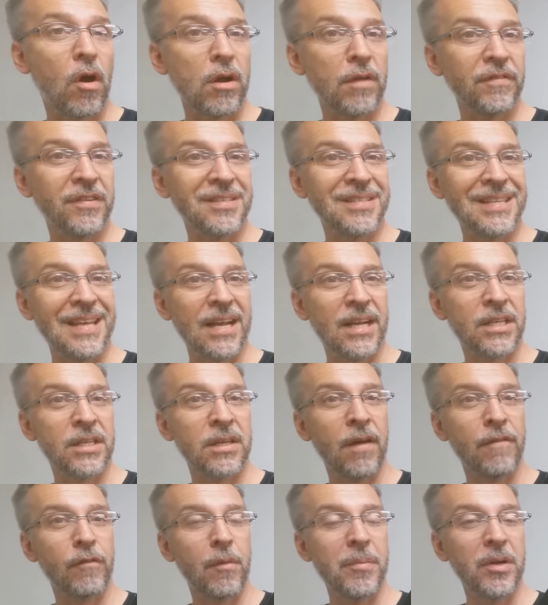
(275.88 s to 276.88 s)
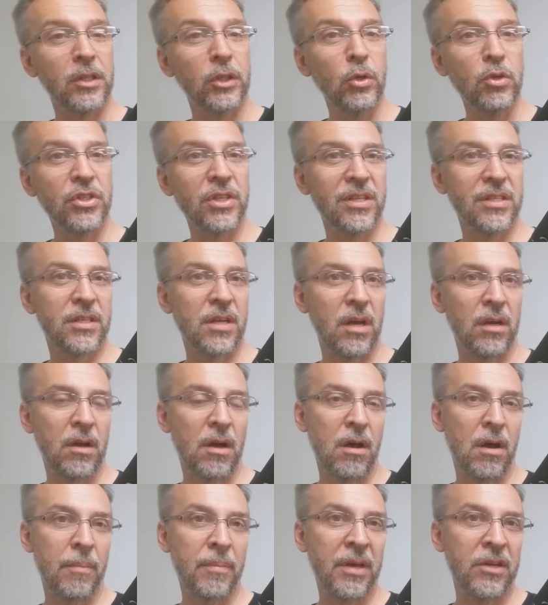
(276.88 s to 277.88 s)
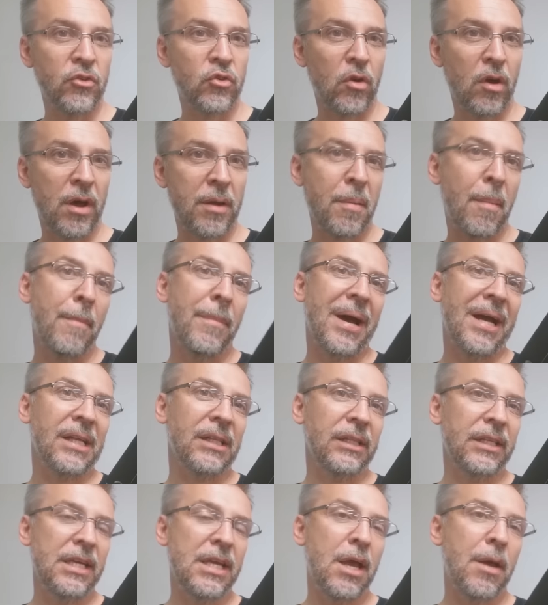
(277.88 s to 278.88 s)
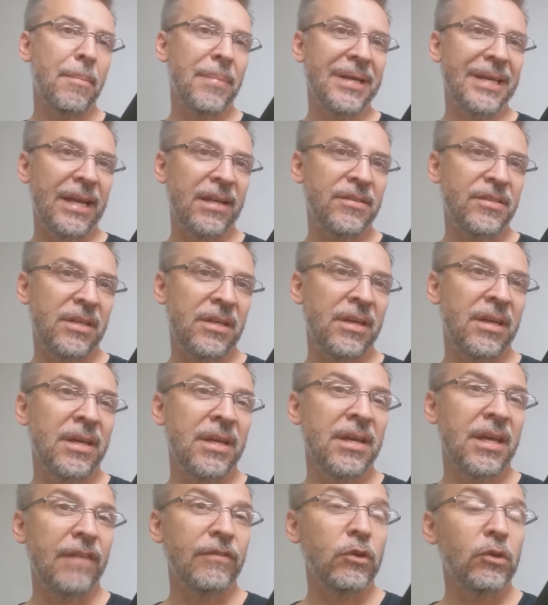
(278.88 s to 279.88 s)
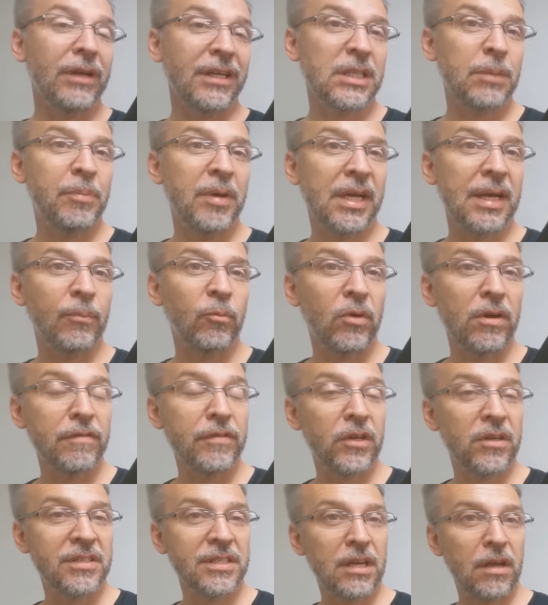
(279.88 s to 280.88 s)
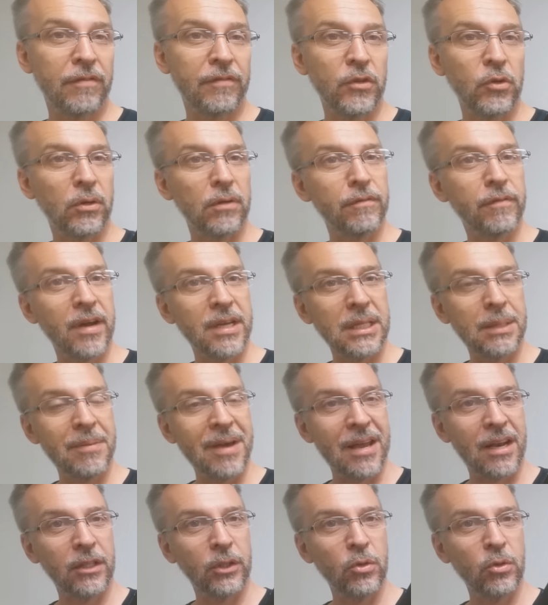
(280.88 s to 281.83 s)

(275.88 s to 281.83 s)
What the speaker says: Artifice deck from Ellusionist.com, drawn by Lee McKenzie. If you'd like to pick up one for yourself, you can find them at